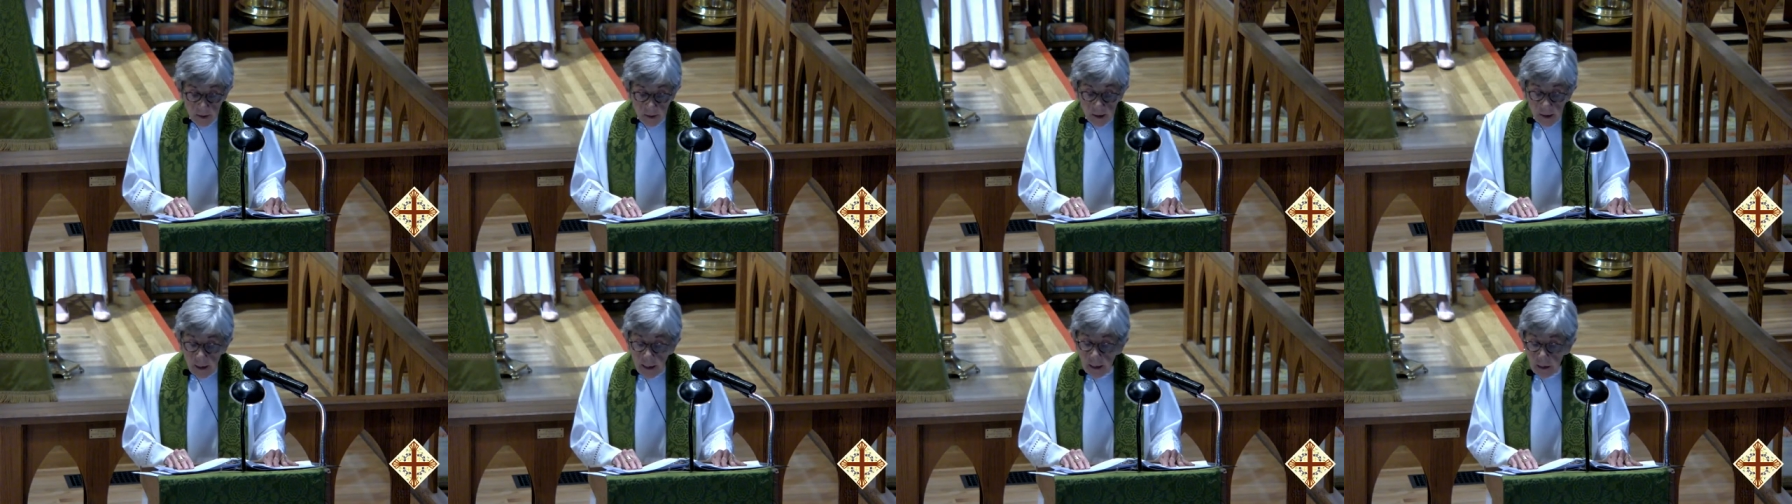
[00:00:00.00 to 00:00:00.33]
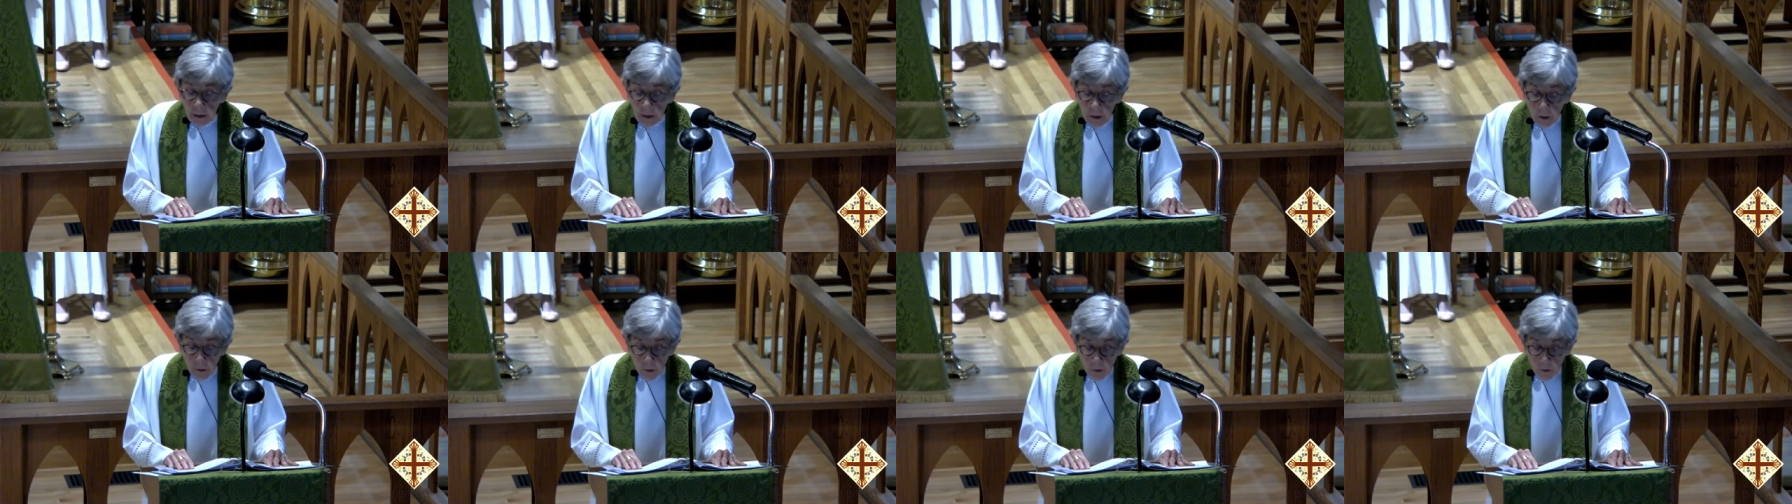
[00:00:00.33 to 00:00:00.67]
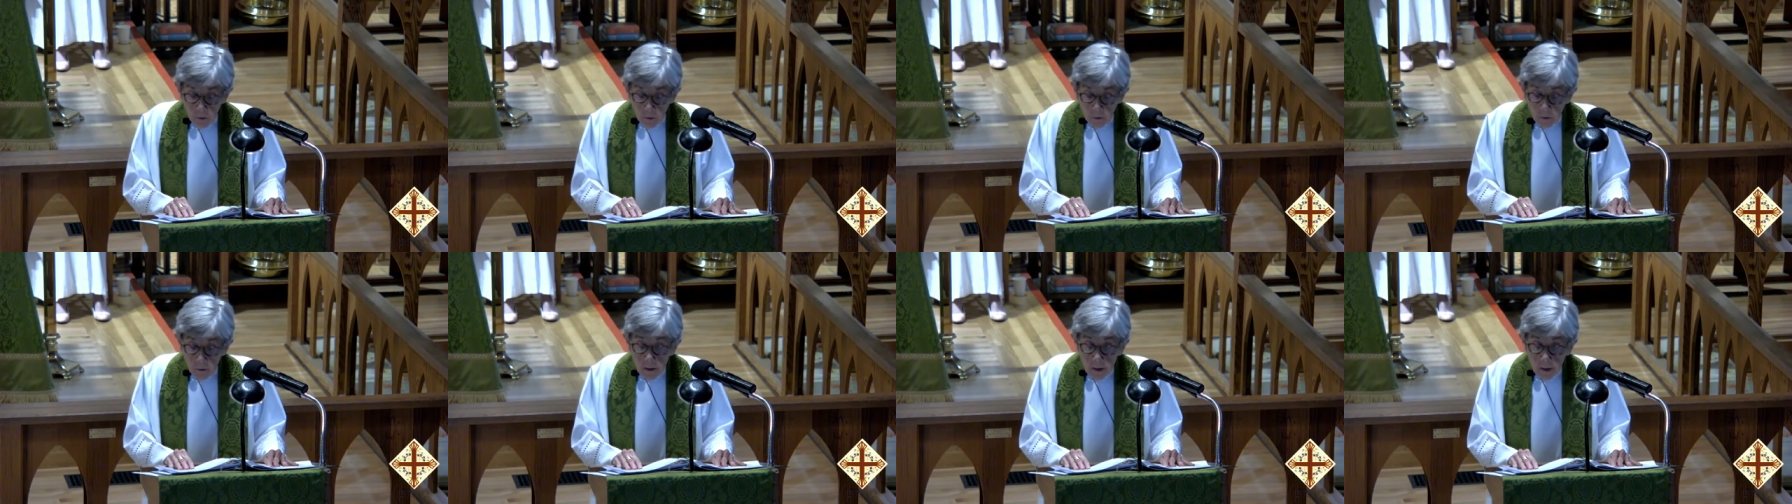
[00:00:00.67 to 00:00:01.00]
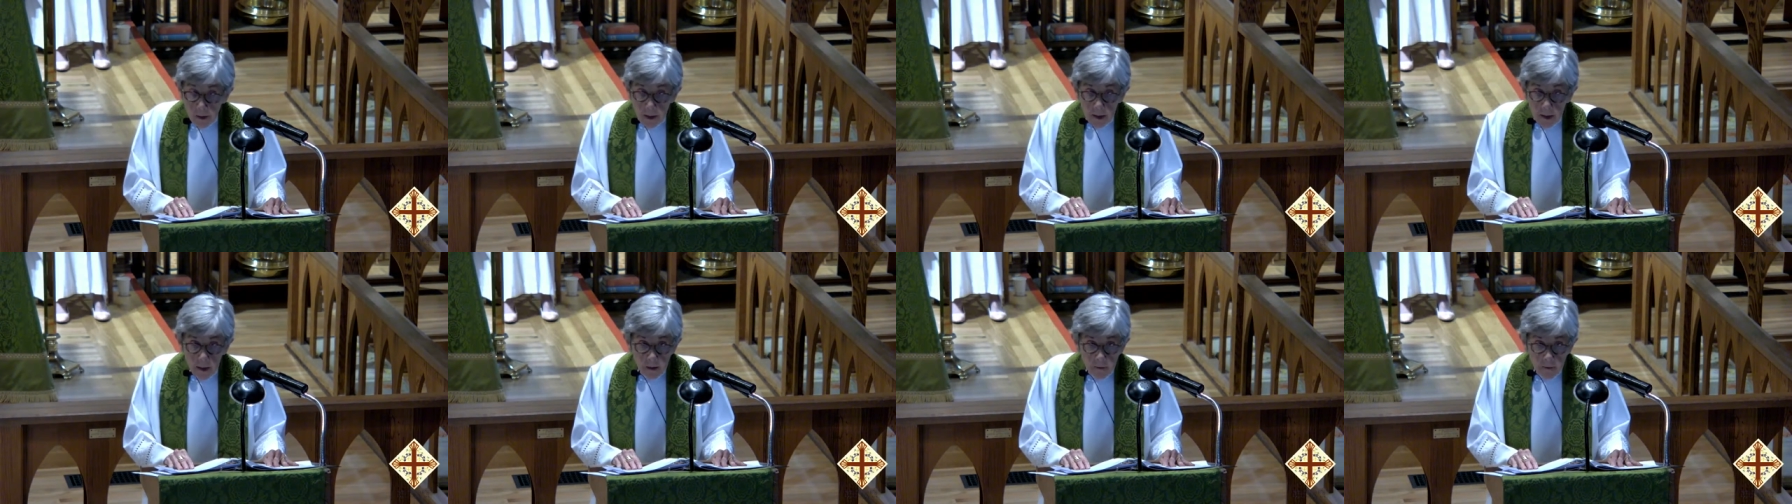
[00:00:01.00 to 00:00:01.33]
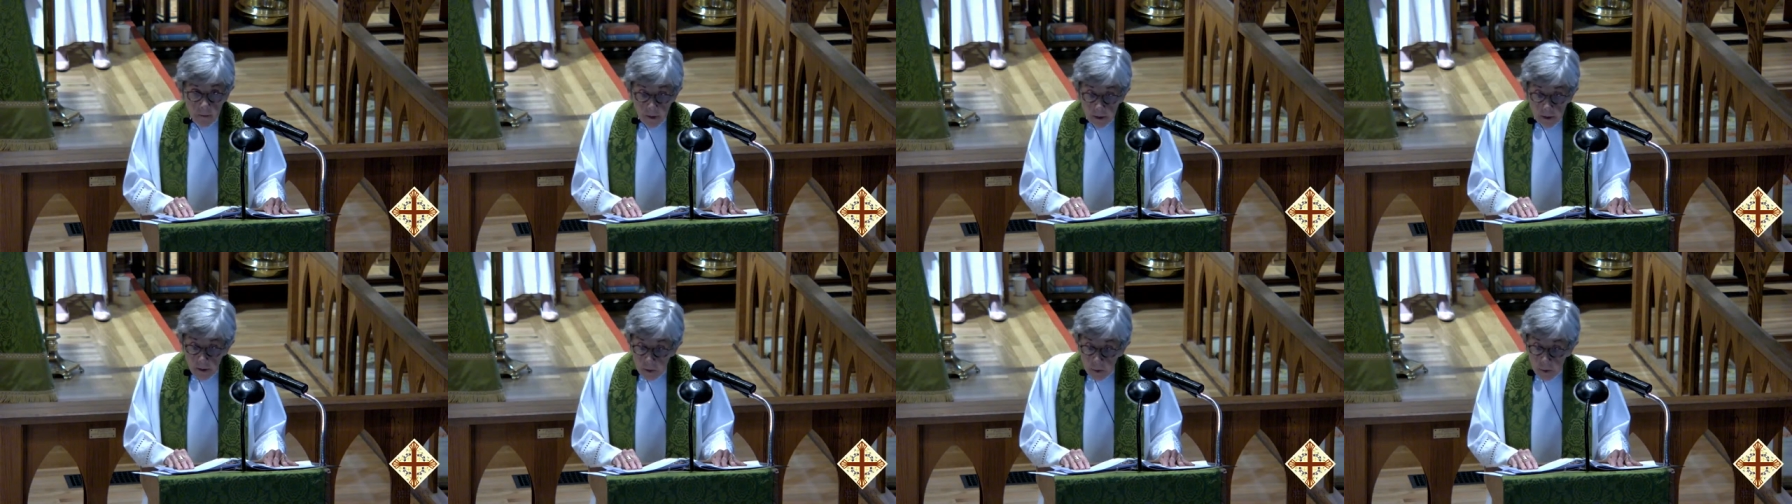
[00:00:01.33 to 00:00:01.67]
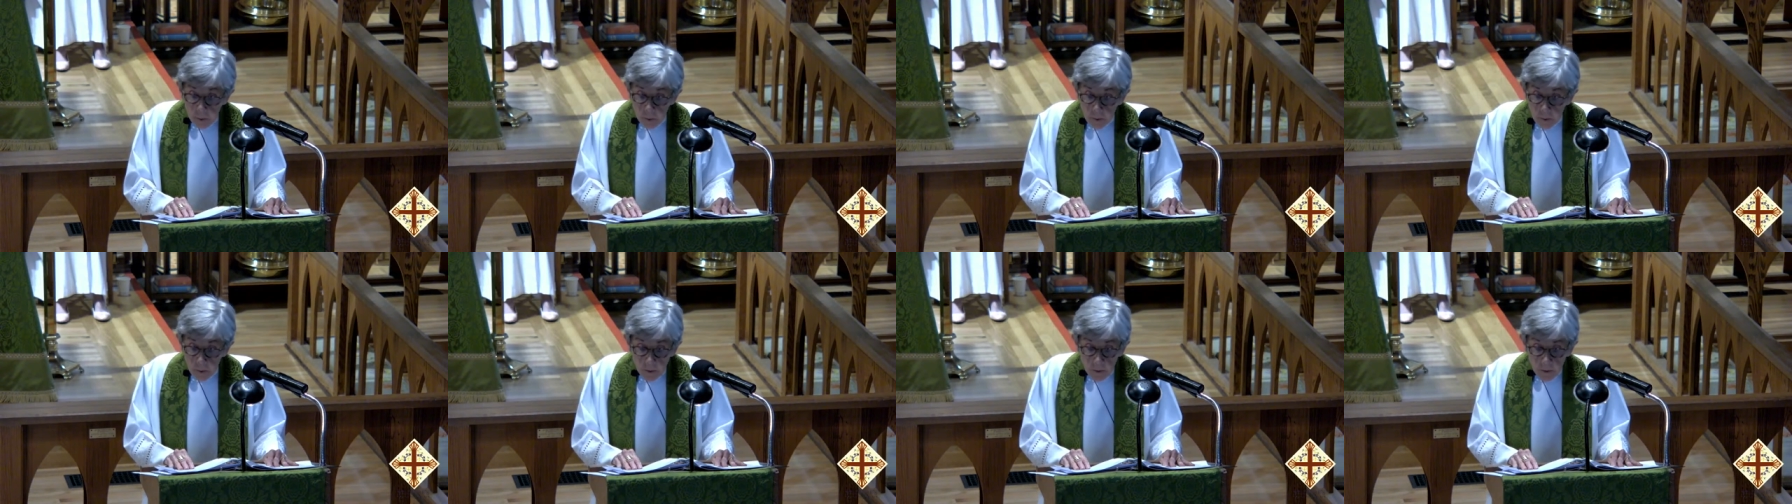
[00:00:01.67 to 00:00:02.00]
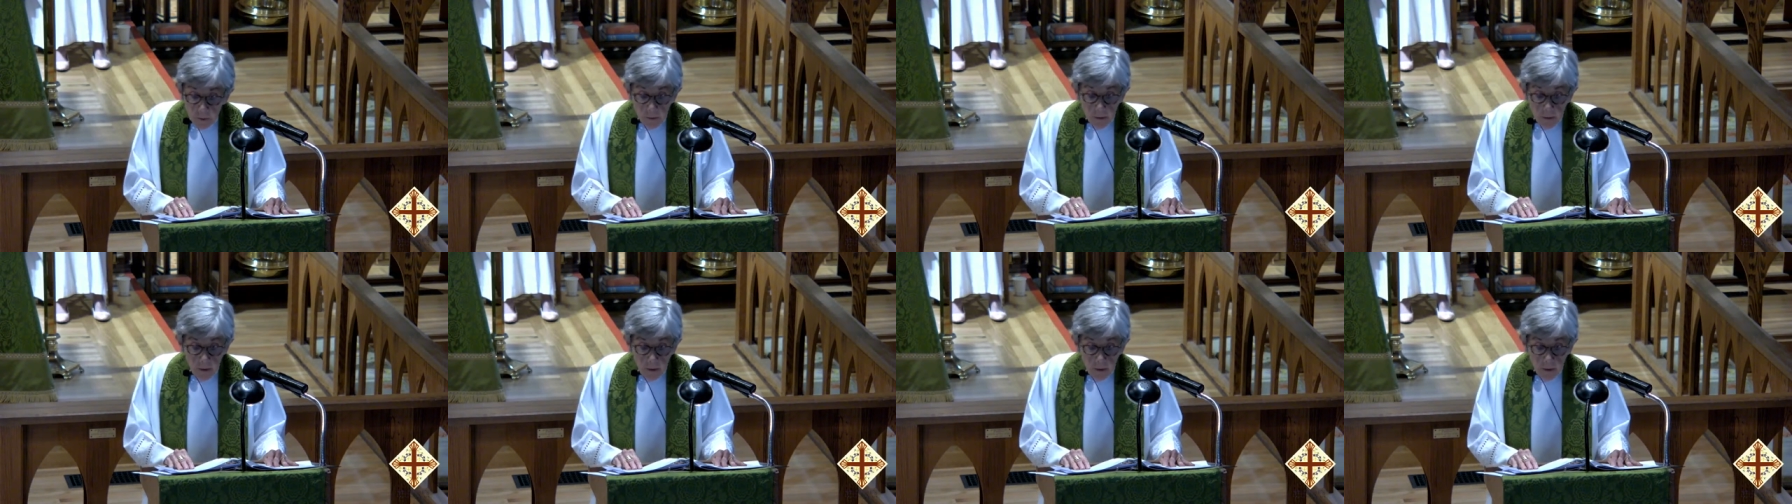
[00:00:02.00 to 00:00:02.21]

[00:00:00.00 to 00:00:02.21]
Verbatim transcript: in our own individual